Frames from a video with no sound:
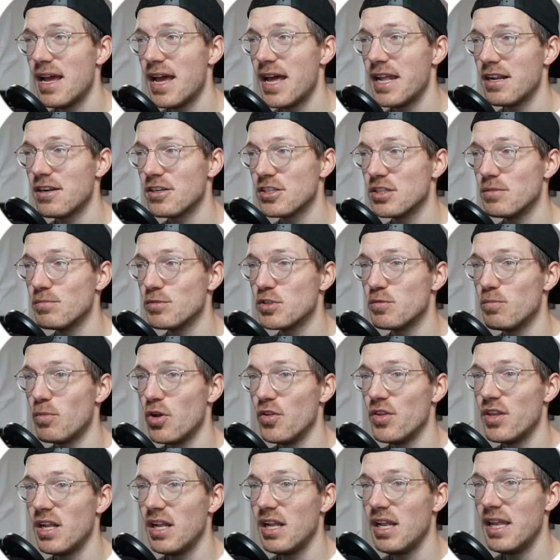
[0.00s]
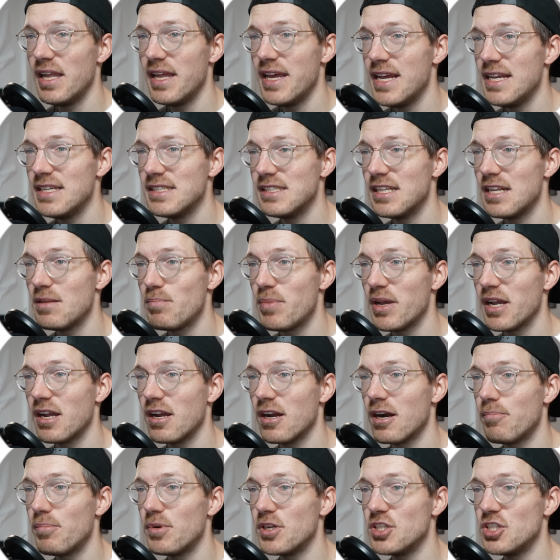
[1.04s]
and there's some small delays in it
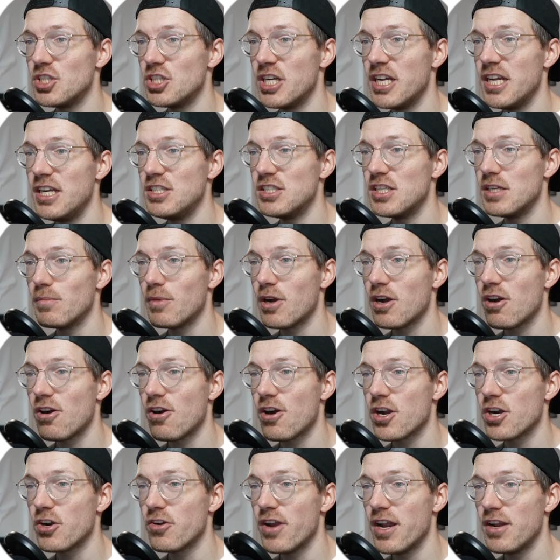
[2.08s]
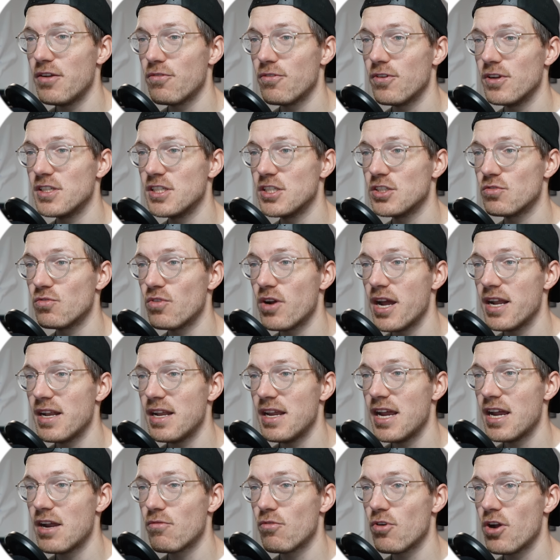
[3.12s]
picking up a change in my heart rate. For instance, right
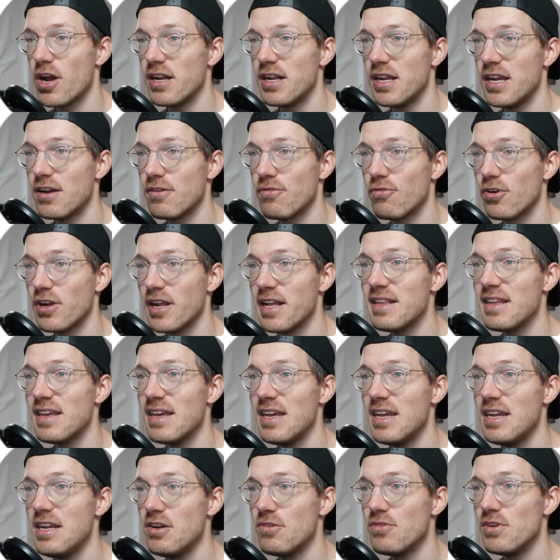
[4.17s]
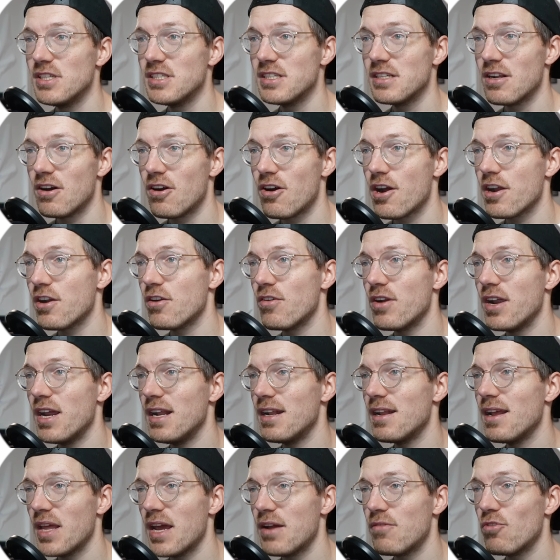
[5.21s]
here and right here for that increase in heart
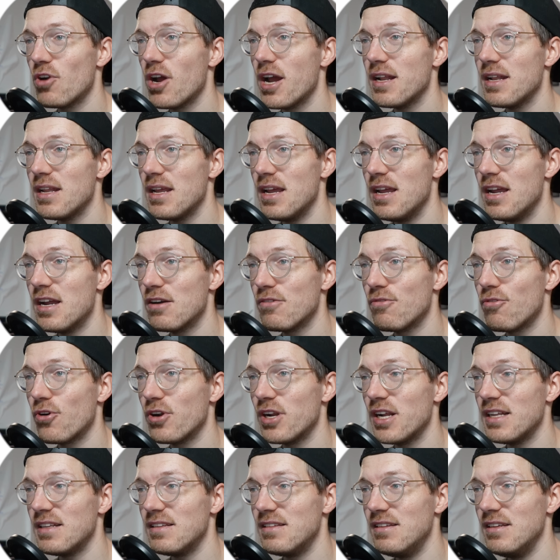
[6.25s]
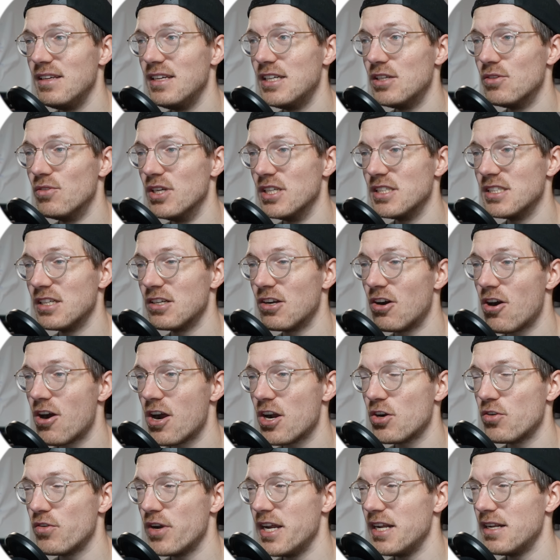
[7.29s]
rate, and right here for that decrease in
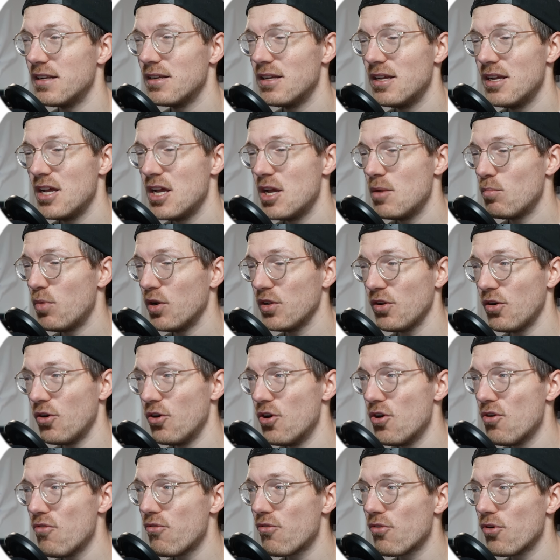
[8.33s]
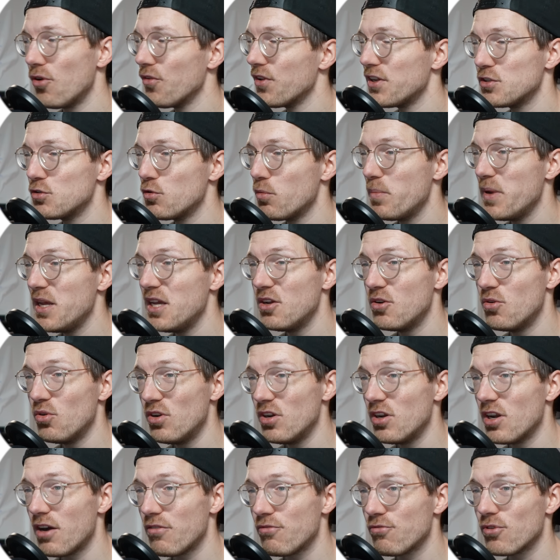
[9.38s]
heart rate. But overall, this would be good
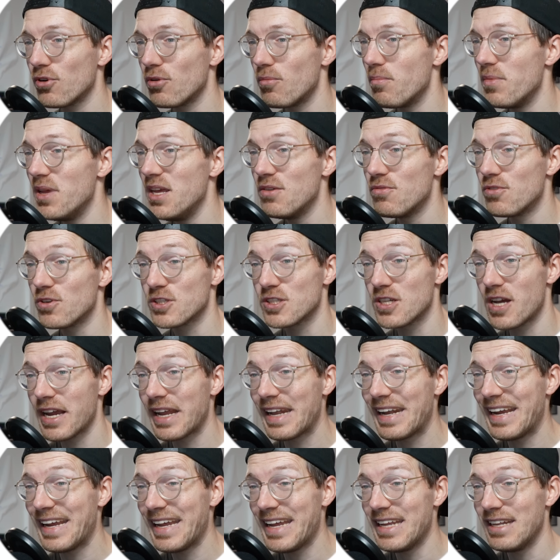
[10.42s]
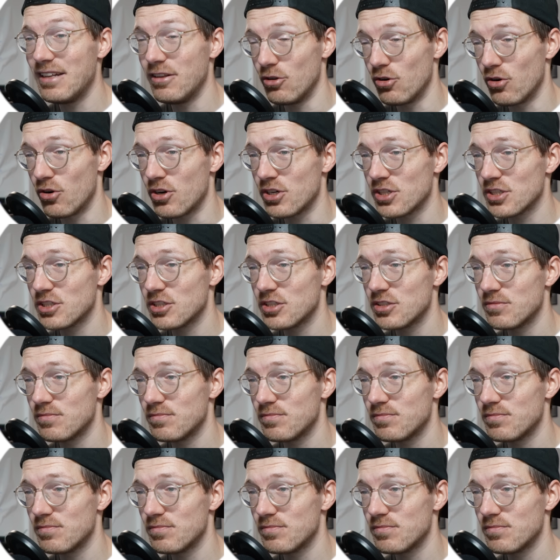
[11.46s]
enough for me for cycling indoors.